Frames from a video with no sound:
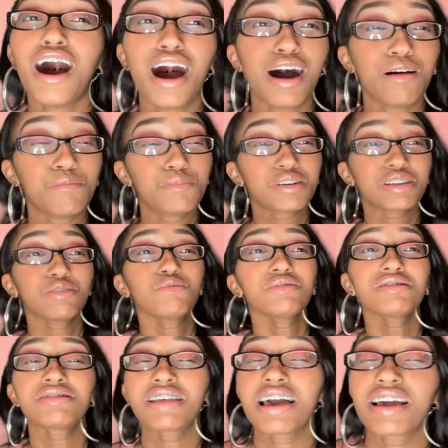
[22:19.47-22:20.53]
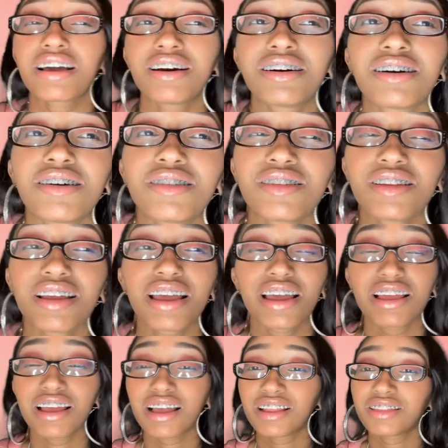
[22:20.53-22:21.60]
um, but it was like a
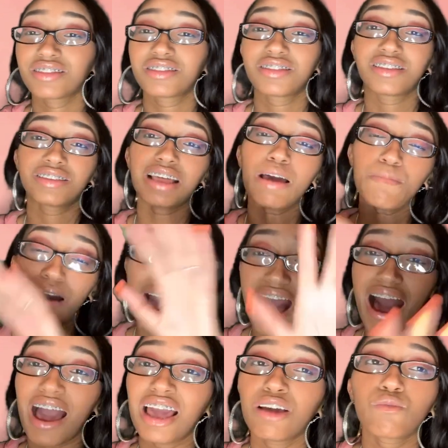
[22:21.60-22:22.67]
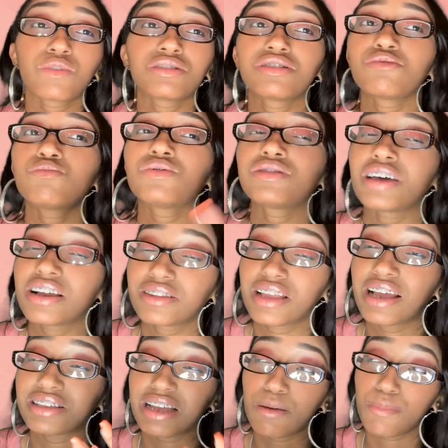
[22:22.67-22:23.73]
the type of high was it was like
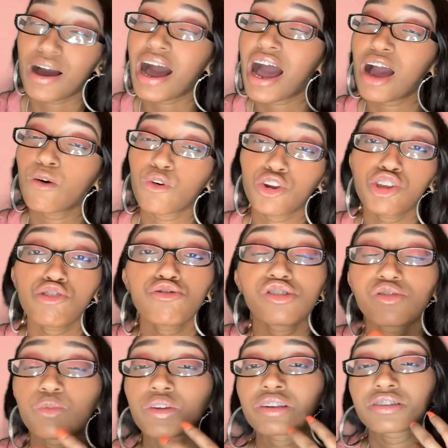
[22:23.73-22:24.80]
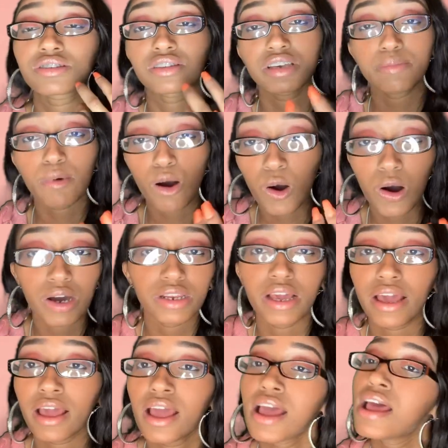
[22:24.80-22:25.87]
that type of high where you just want to sleep all
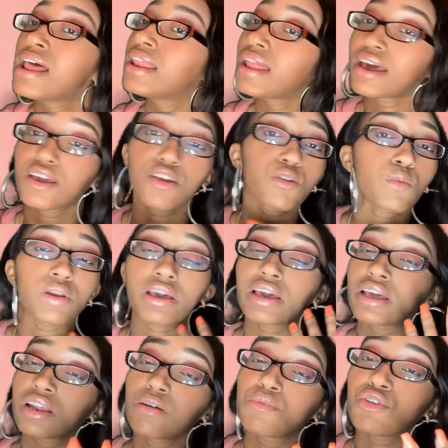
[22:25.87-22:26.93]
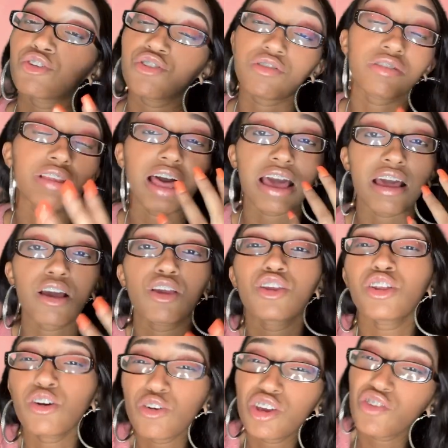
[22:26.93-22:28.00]
day like you don't want to get up you just like you
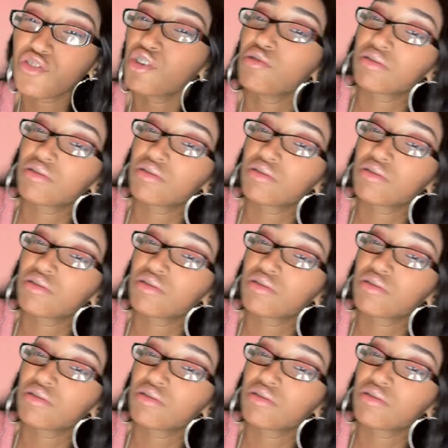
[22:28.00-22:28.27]
know if you